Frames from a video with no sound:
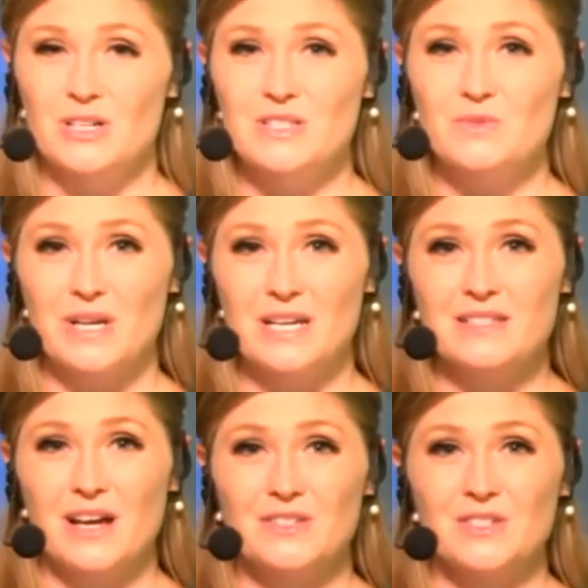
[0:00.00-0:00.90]
and Rays
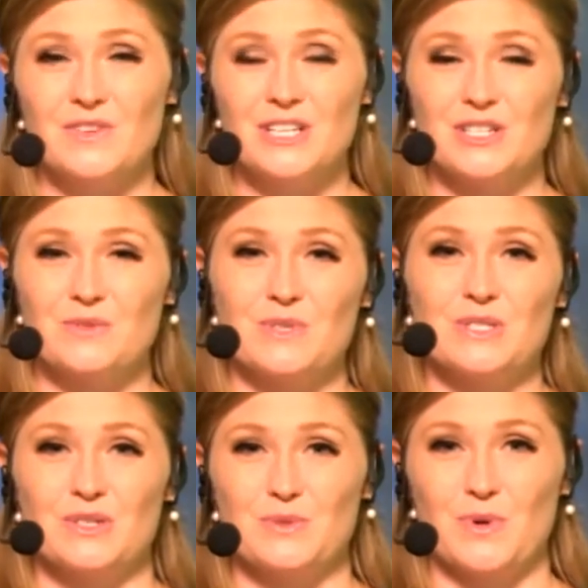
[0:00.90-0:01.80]
Conservation
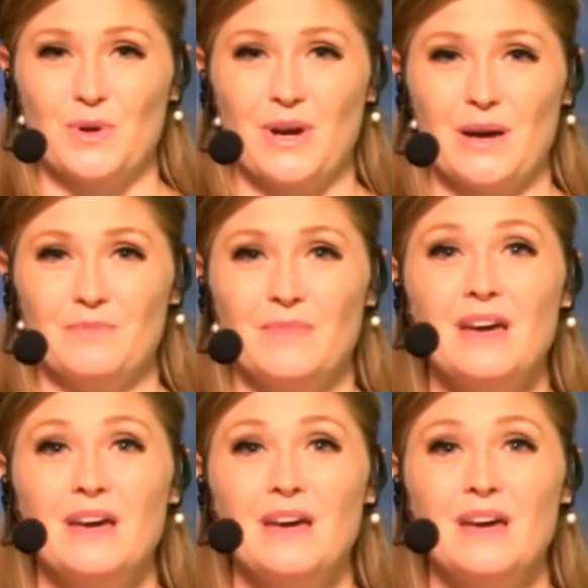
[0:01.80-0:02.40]
Research Program